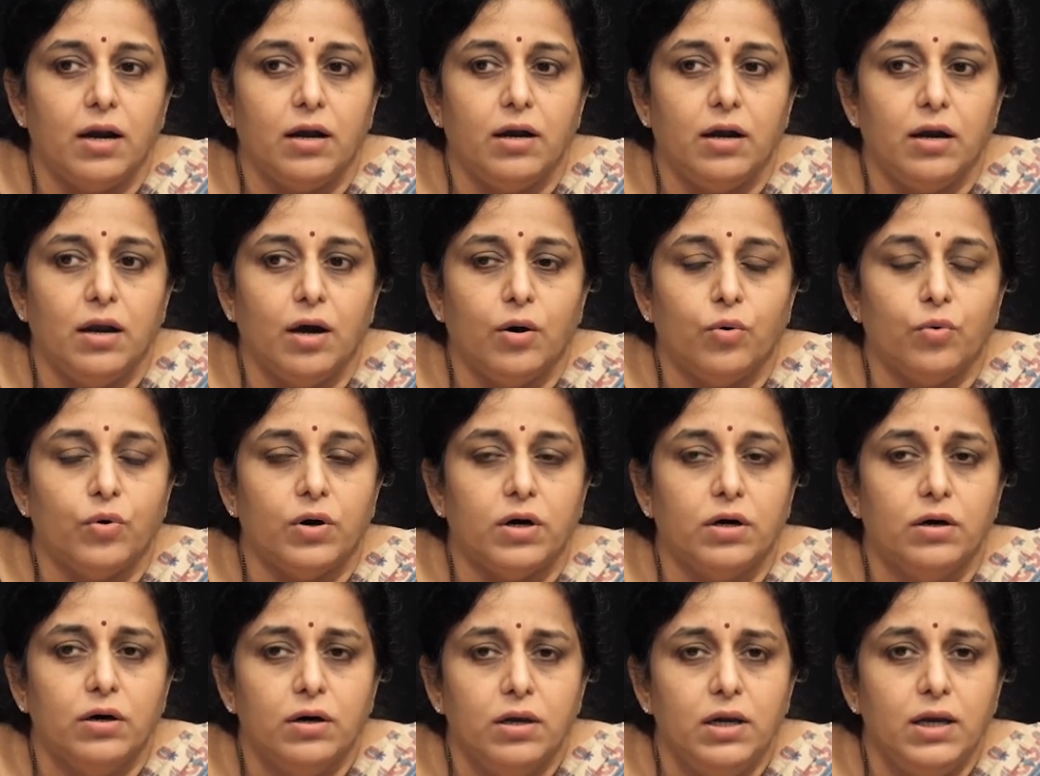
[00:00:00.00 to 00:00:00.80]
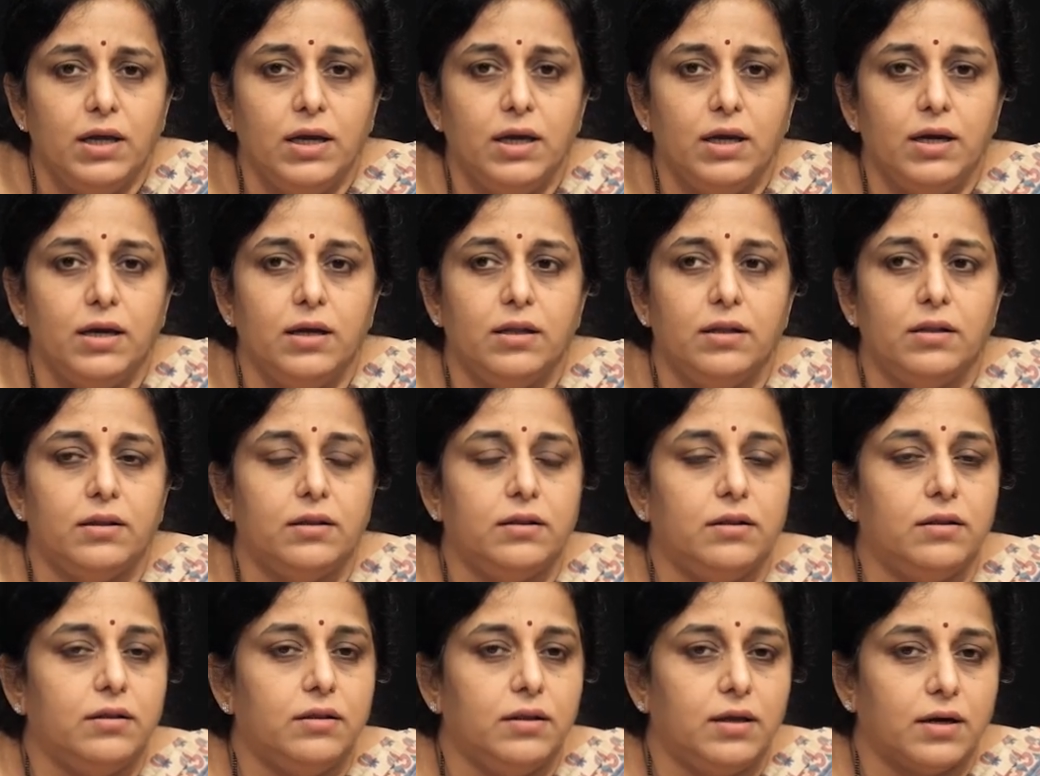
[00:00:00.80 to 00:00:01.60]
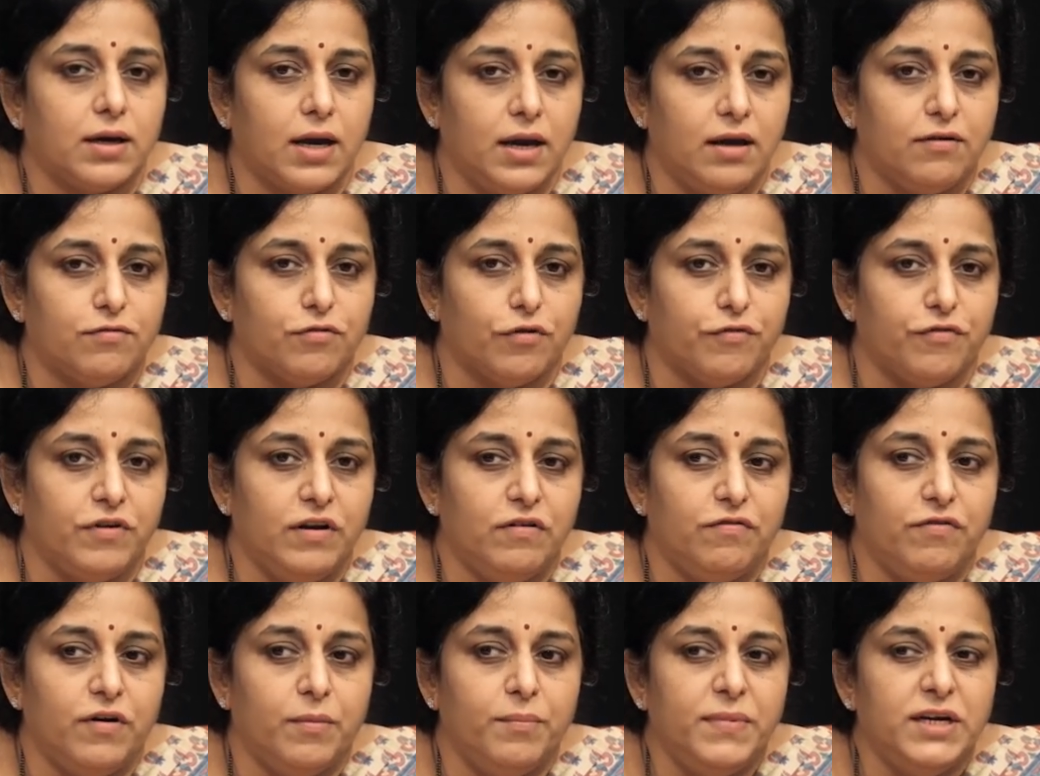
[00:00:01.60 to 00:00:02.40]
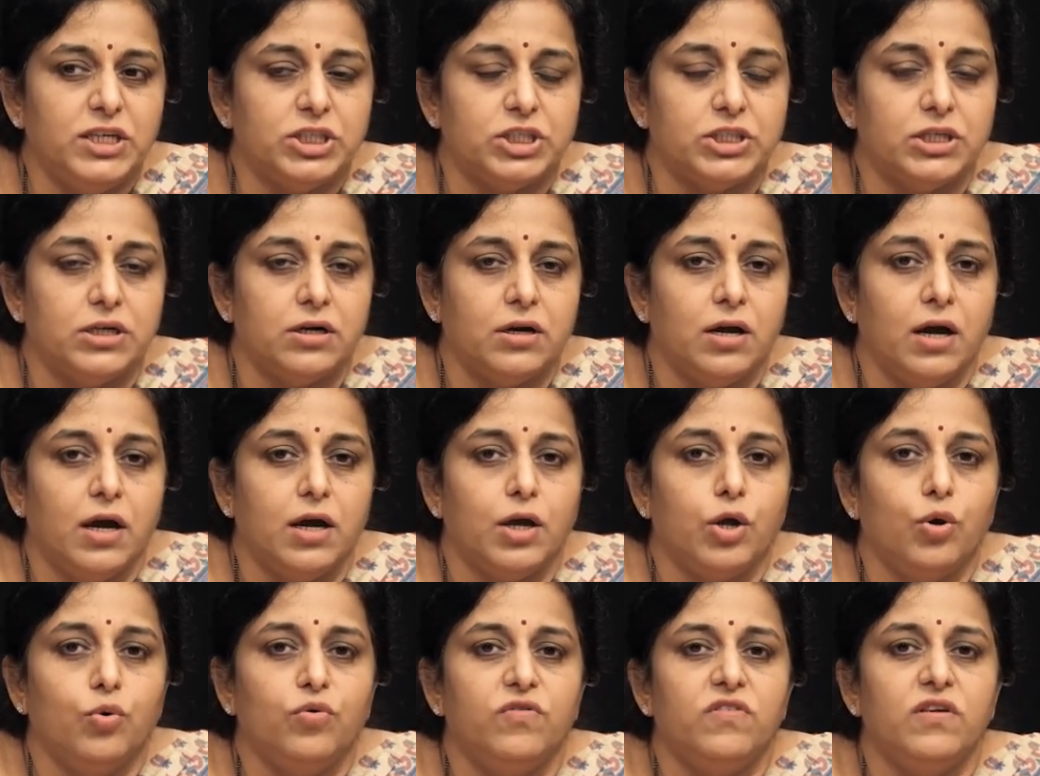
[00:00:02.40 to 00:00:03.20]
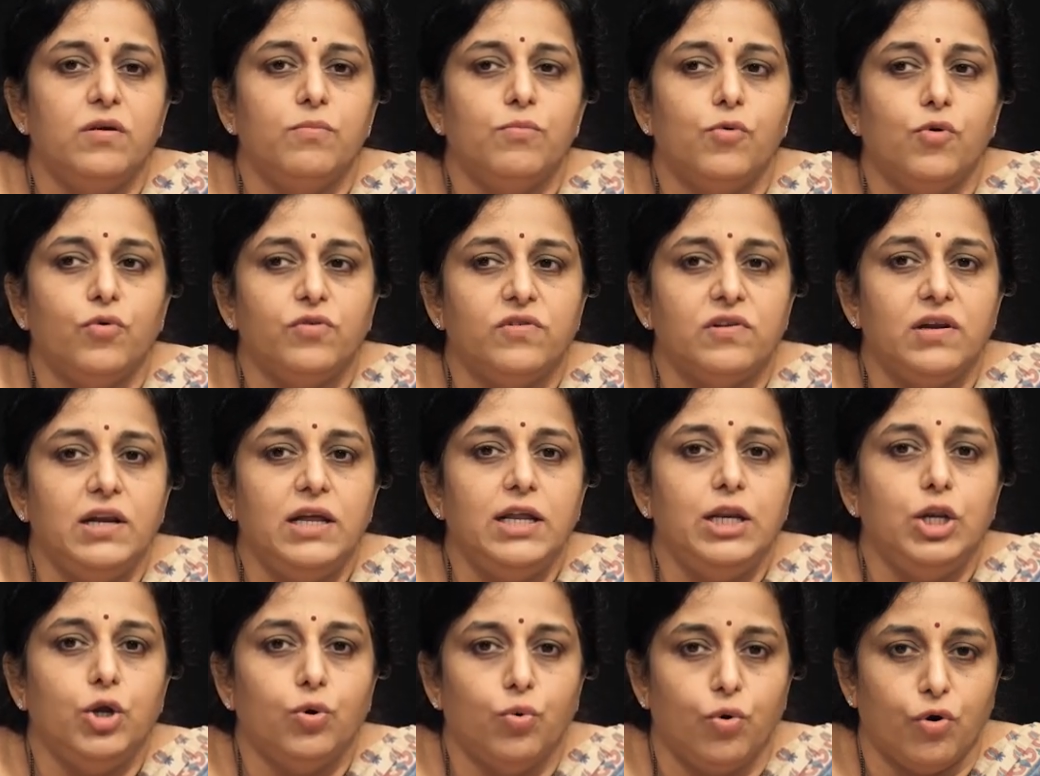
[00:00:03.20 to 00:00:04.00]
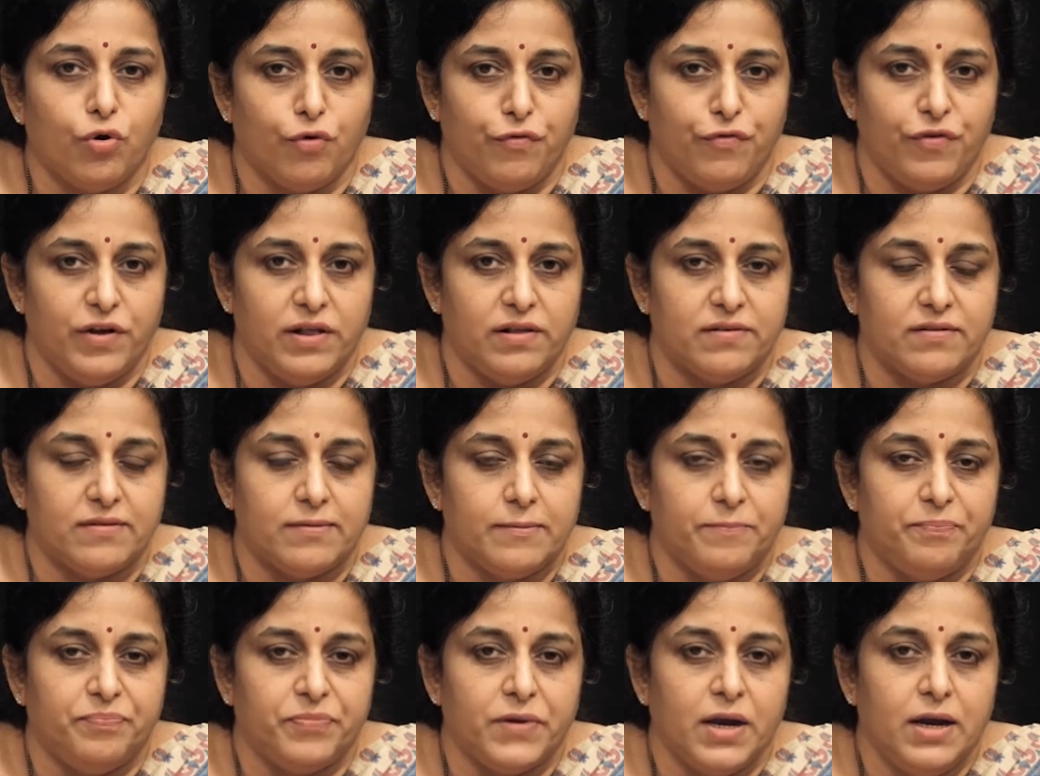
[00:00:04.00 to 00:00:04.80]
Now, early in the case of inflammation, you see mostly neutrophils.